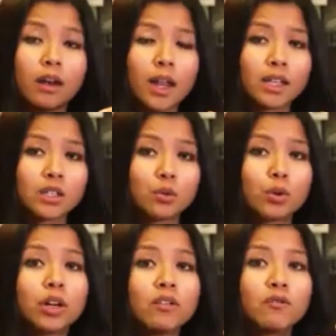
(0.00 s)
Next,
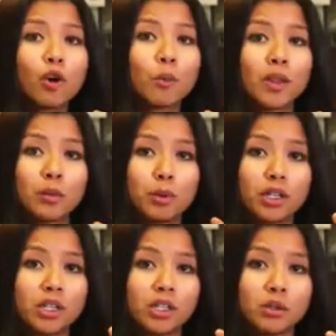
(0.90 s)
we're going to format the
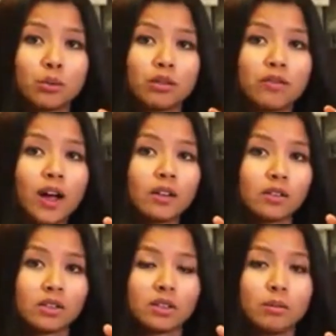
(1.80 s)
partition with the file
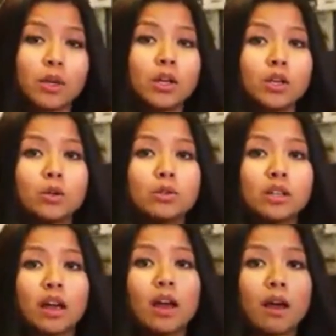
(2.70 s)
system
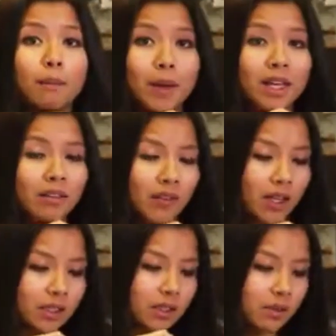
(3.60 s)
using
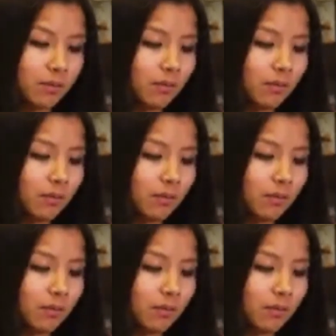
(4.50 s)
makefs.